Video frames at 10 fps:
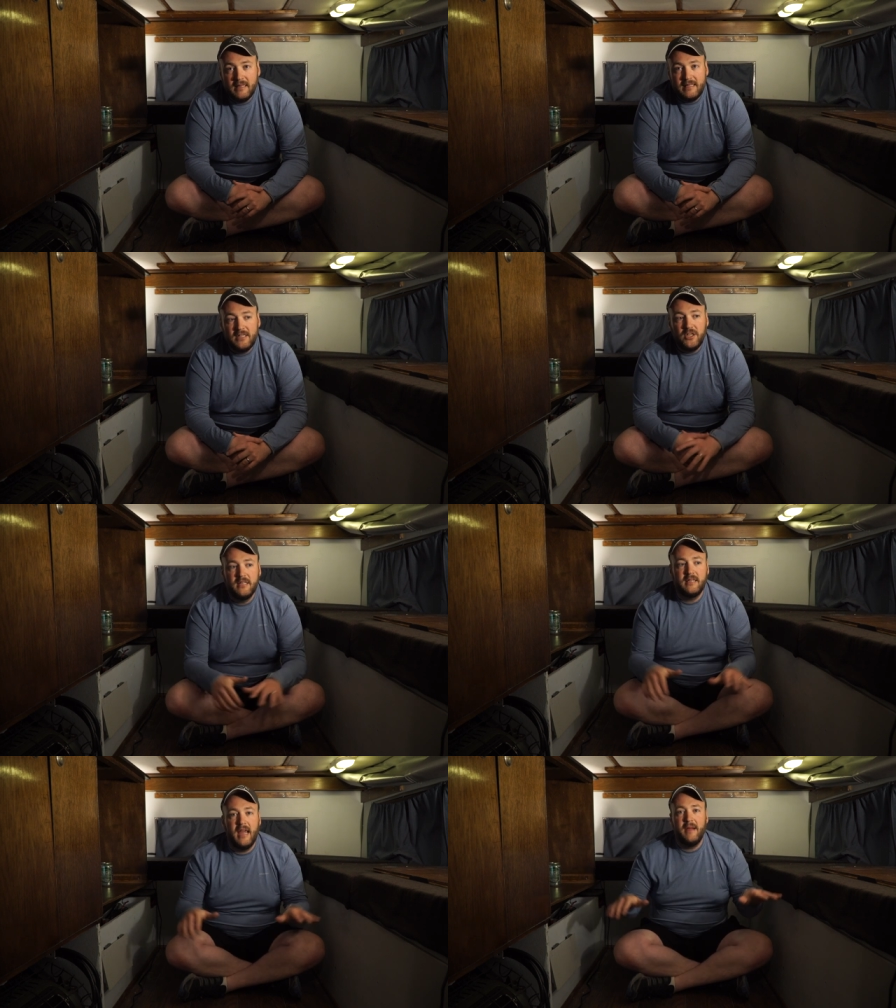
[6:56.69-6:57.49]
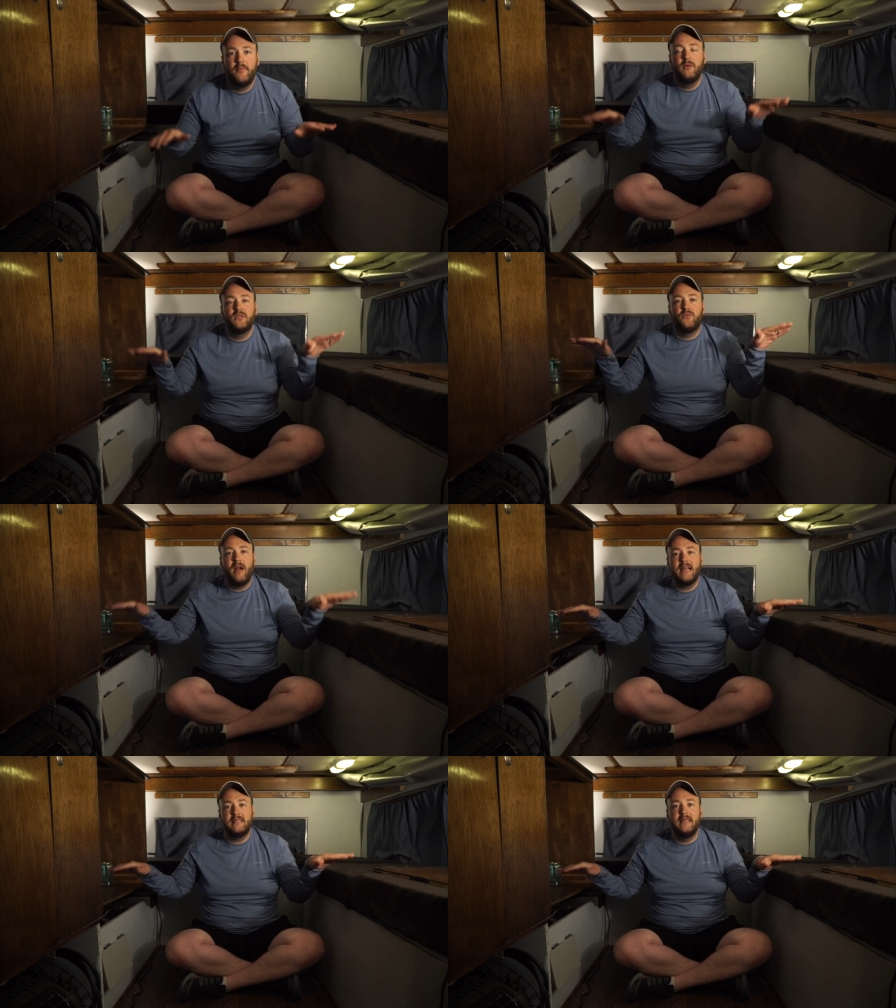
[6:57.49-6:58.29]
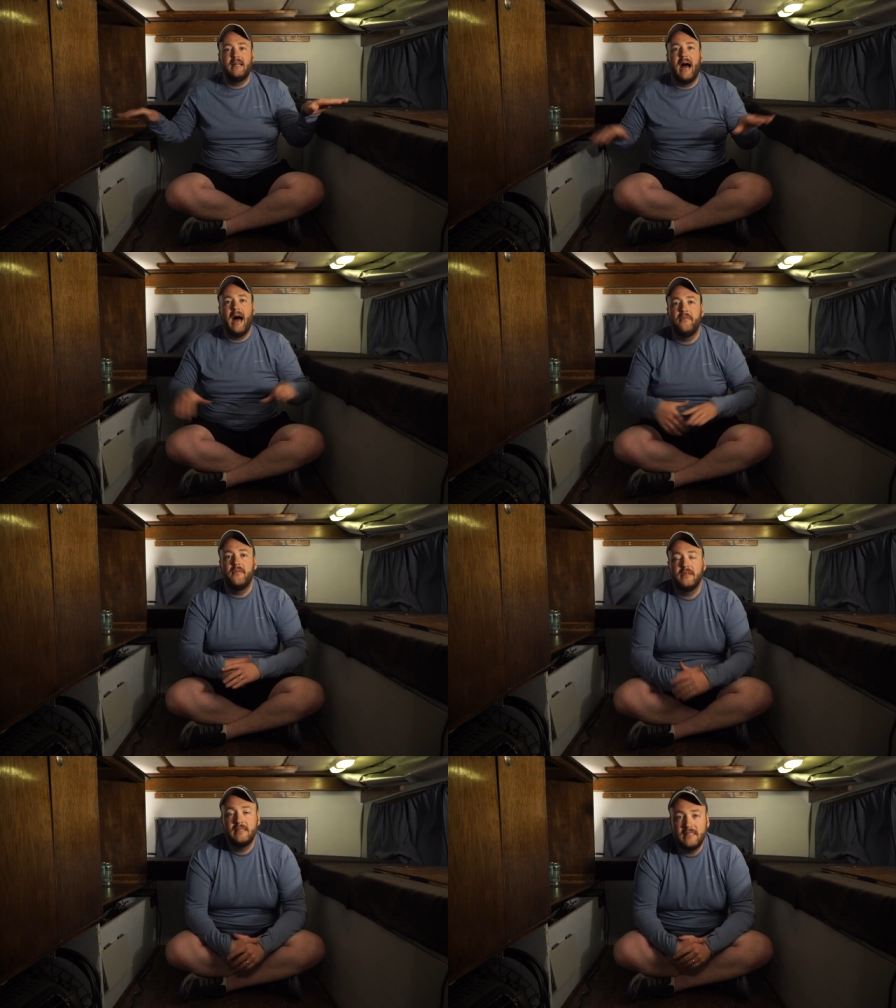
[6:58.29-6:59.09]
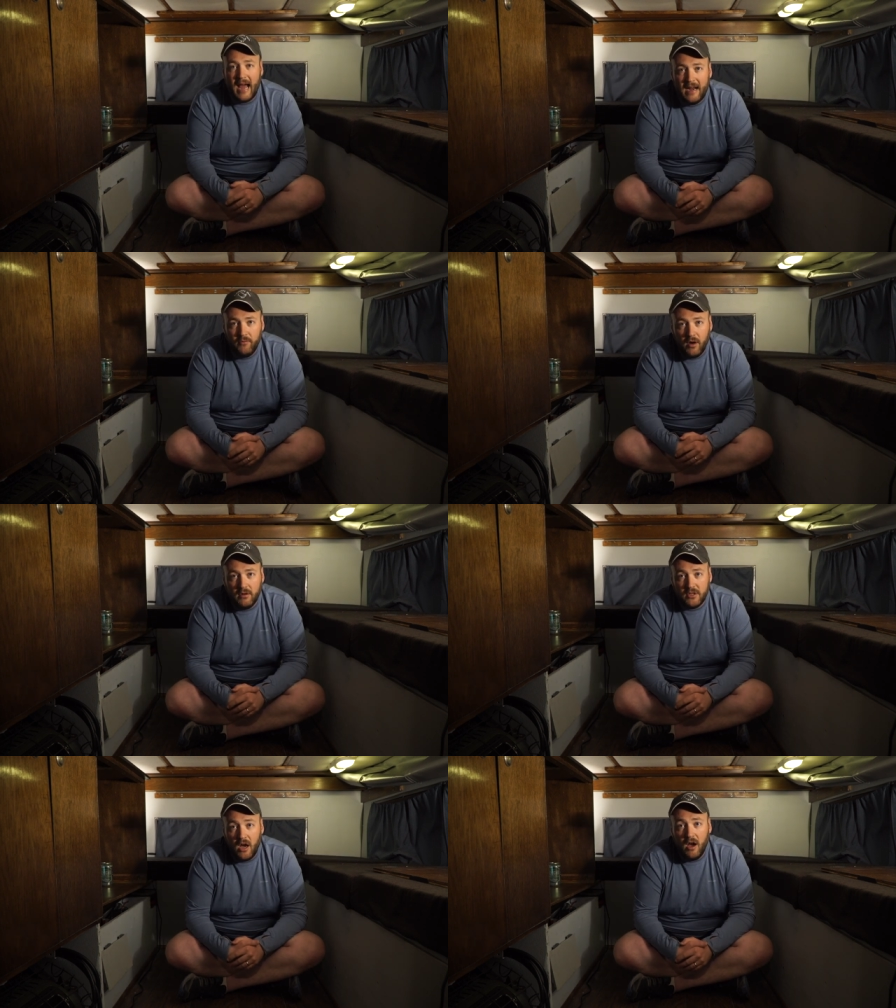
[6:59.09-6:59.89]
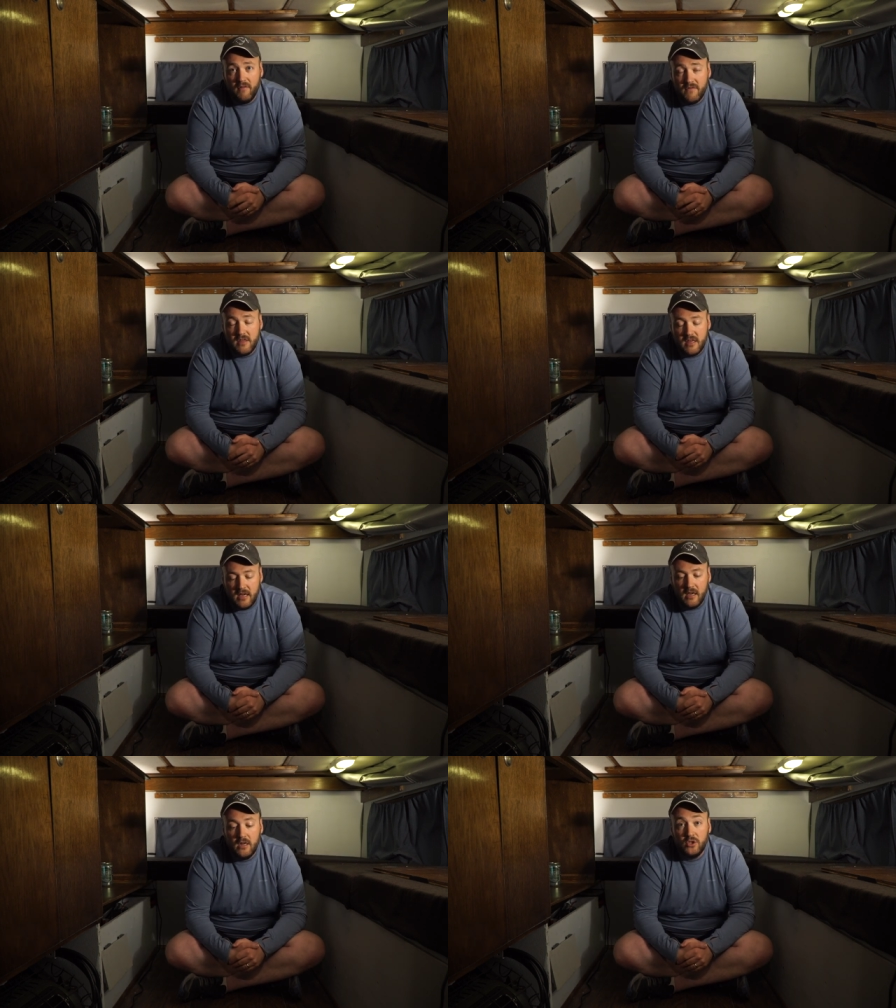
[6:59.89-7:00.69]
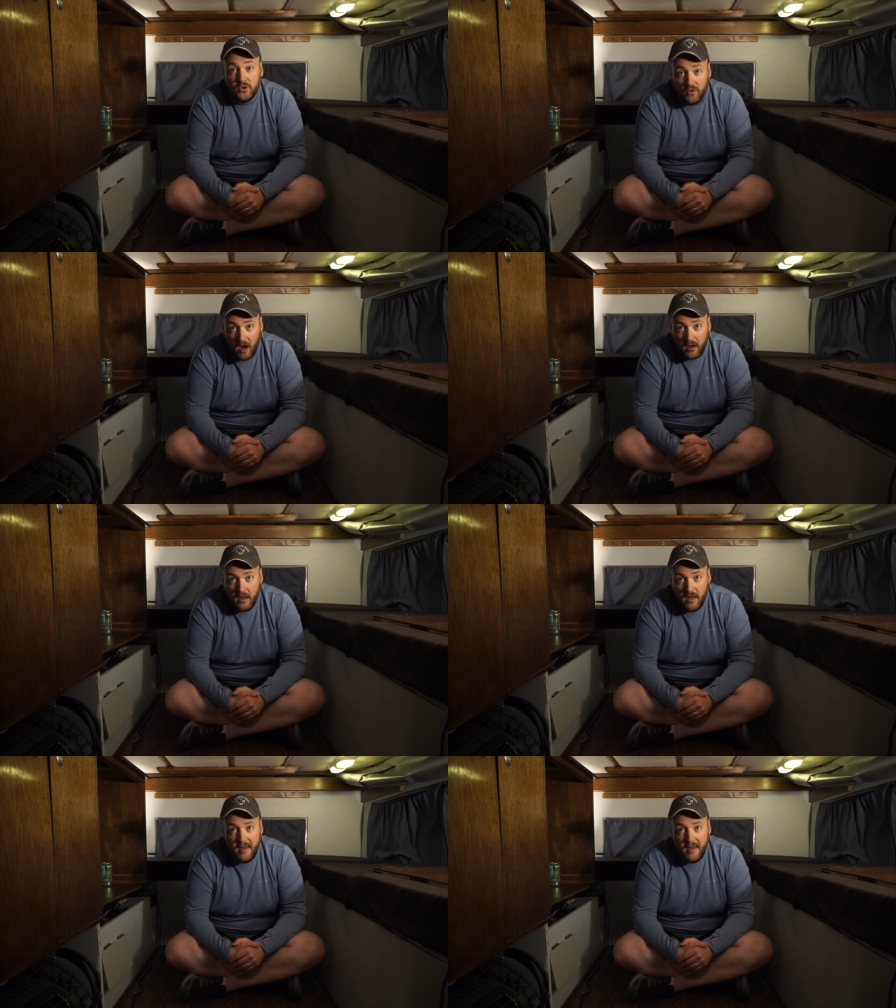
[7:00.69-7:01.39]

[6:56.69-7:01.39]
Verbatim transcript: essentially this camper was resting on the sidewalls of the truck.